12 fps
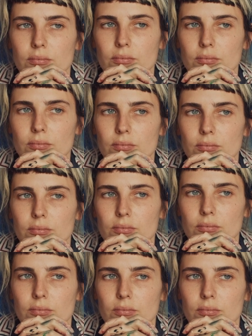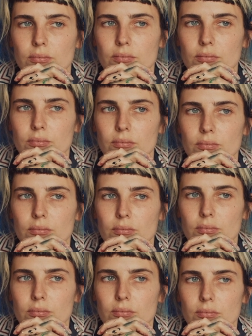going to have a child that they weren't ready
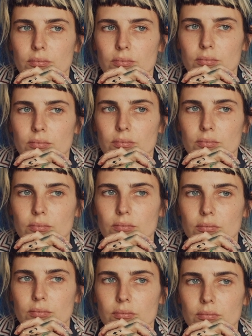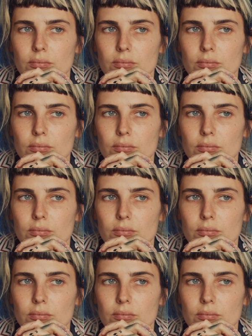for were less likely to set